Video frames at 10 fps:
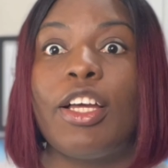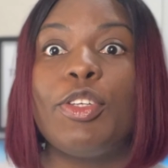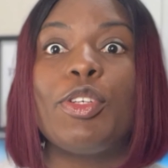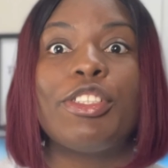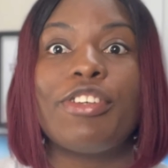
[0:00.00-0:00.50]

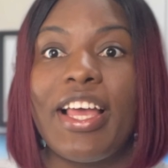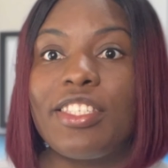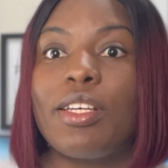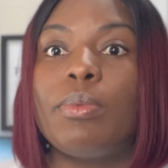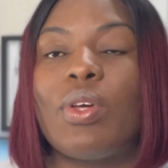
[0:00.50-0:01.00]
You can write
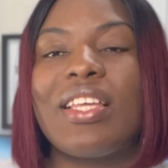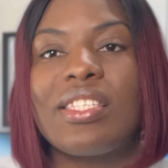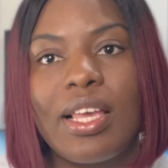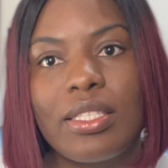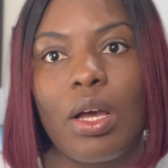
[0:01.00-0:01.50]
script to
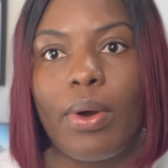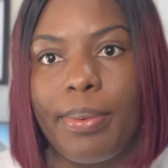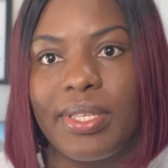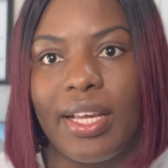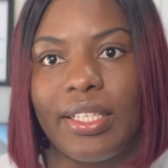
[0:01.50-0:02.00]
access that
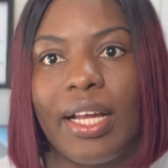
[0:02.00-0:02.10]
website